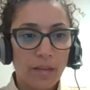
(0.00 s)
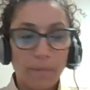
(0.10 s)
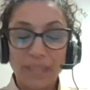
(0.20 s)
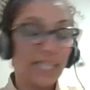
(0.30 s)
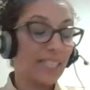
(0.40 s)

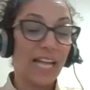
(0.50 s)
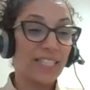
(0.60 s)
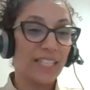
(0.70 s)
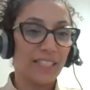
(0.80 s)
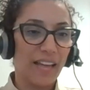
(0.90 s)
but th-
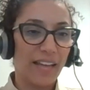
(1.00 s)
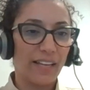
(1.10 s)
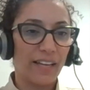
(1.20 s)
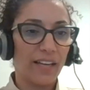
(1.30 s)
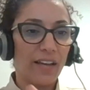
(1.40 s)
that's it. Like a
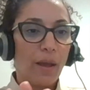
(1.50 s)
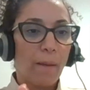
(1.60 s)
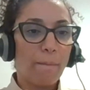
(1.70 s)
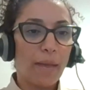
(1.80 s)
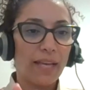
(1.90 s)
eh,
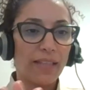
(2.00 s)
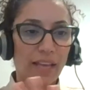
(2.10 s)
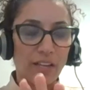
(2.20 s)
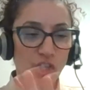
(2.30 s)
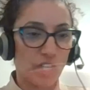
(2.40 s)
may, the,
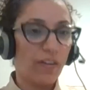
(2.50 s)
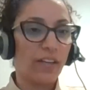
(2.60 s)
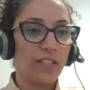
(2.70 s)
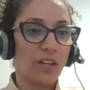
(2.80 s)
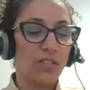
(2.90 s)
Shivang
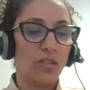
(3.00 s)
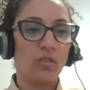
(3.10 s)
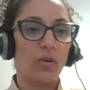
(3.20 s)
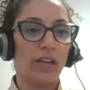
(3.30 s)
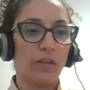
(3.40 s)
is also
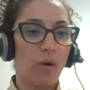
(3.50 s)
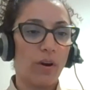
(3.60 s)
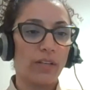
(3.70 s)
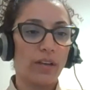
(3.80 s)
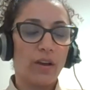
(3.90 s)
doing a
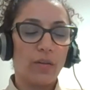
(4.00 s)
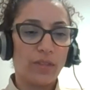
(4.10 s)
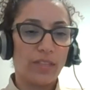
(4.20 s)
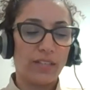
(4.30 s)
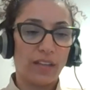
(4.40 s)
work with
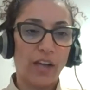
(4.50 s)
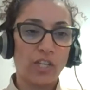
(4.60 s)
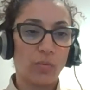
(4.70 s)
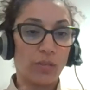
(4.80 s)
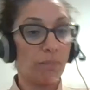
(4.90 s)
the
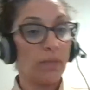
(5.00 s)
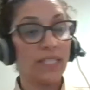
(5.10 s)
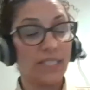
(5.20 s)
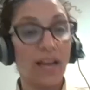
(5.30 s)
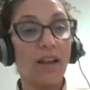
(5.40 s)
interaction with B
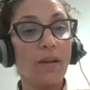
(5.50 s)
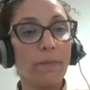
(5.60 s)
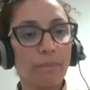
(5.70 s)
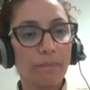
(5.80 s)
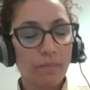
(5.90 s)
cell.
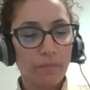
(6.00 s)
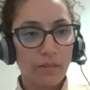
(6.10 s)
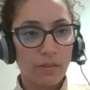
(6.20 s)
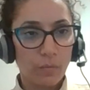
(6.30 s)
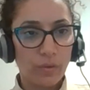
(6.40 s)

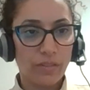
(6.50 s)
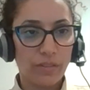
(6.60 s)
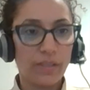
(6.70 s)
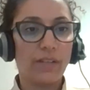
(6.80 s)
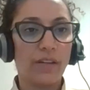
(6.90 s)
We are
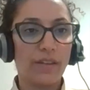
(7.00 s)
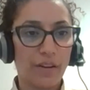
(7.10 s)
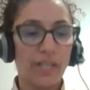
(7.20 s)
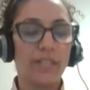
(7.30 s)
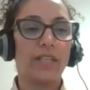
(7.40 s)
thinking that
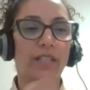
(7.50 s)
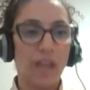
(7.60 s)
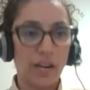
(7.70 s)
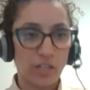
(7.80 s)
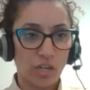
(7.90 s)
there is
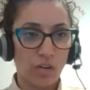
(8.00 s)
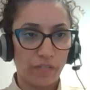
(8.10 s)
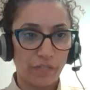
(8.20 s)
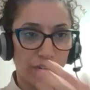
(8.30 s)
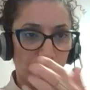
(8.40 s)
induction of
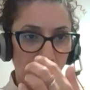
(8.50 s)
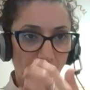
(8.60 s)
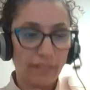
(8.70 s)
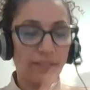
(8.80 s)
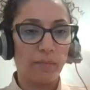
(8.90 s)

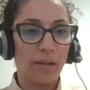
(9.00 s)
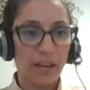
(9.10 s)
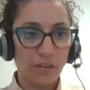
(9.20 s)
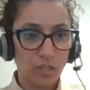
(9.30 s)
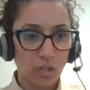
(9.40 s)

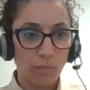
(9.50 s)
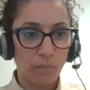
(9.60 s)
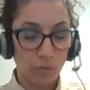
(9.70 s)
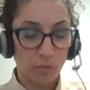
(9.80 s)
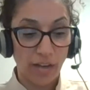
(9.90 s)
anti-melanosome
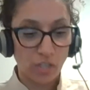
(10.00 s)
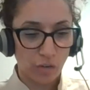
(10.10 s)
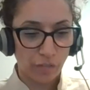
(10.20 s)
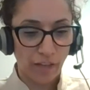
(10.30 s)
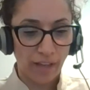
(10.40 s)
production
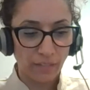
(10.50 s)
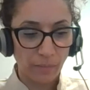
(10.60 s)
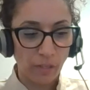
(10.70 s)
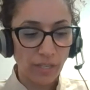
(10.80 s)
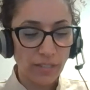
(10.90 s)
of
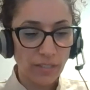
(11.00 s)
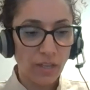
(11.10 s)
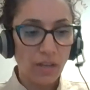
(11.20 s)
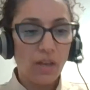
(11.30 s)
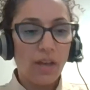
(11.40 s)
antibodies,
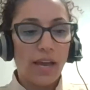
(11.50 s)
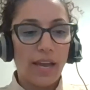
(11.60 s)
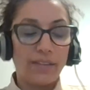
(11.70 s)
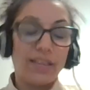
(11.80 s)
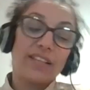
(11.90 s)

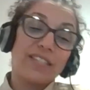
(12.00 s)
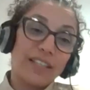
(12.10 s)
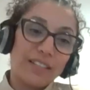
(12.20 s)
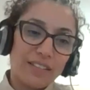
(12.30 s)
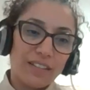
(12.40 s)
and that's
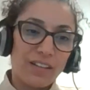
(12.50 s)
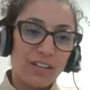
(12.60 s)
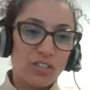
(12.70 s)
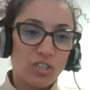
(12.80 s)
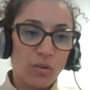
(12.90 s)
it.
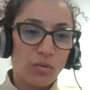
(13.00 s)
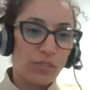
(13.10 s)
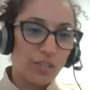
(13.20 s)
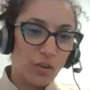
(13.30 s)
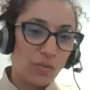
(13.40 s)
So
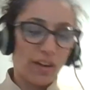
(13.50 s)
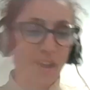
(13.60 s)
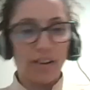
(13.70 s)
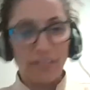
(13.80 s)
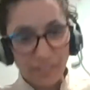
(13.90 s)
you know there
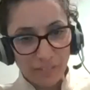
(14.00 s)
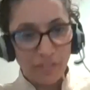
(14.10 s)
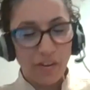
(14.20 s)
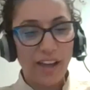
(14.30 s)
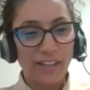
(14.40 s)
are
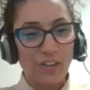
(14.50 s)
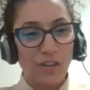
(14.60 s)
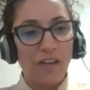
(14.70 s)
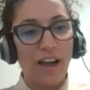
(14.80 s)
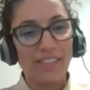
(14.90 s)
variety
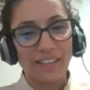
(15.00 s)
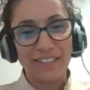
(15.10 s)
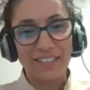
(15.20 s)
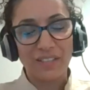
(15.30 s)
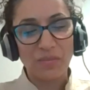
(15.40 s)
of others that